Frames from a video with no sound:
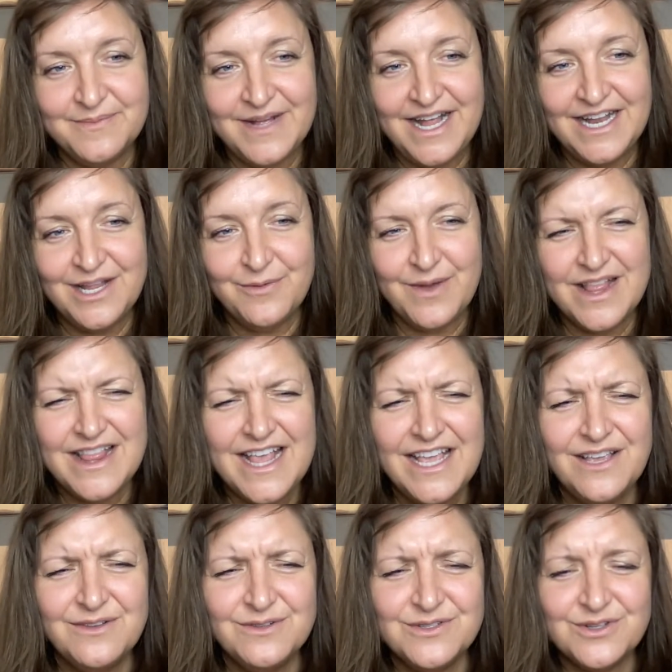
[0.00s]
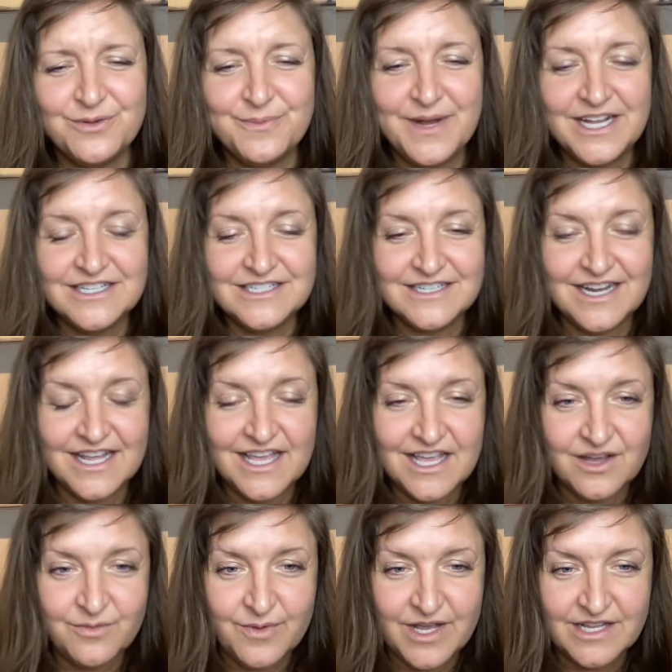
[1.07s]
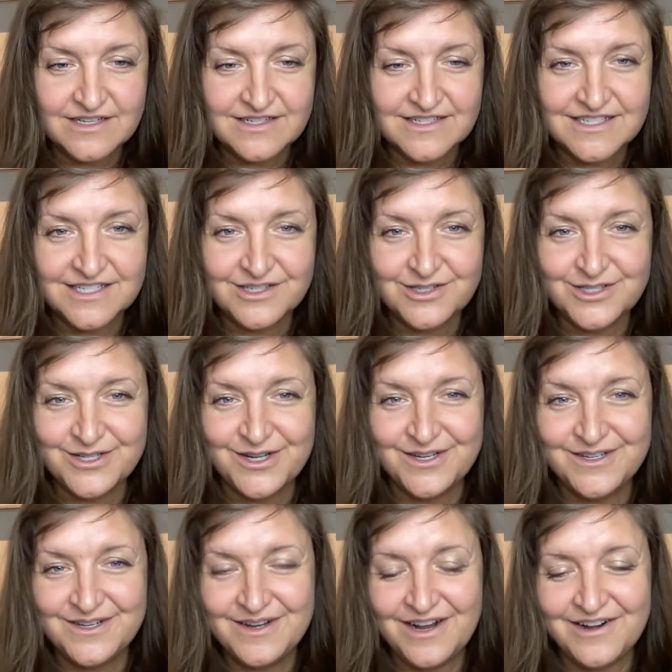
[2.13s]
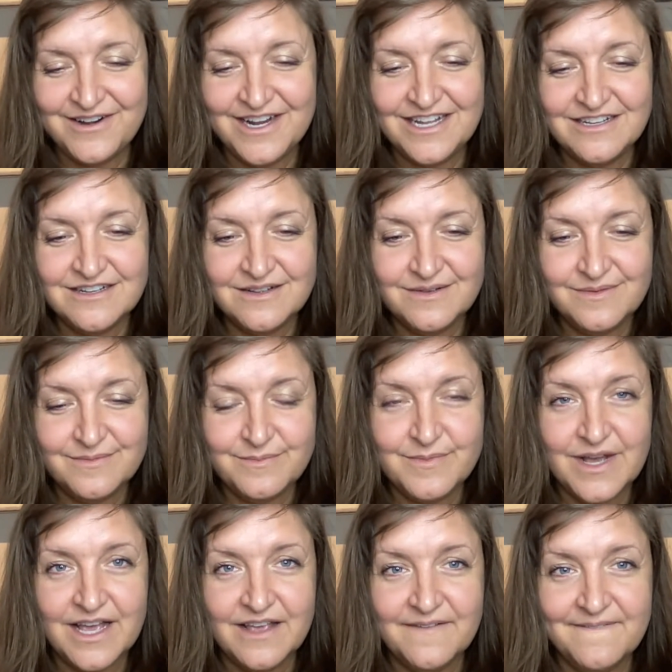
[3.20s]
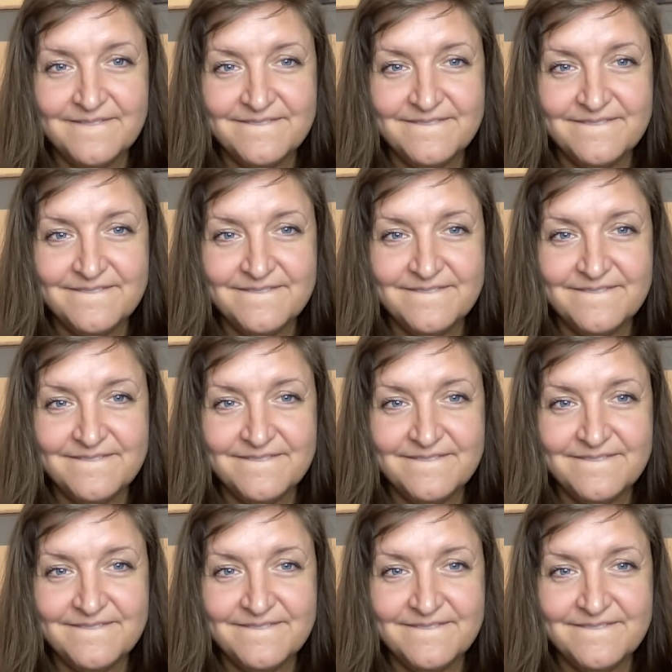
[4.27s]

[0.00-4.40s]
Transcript: But anyway, thank you so much, and I can't wait to see you soon. All right, bye.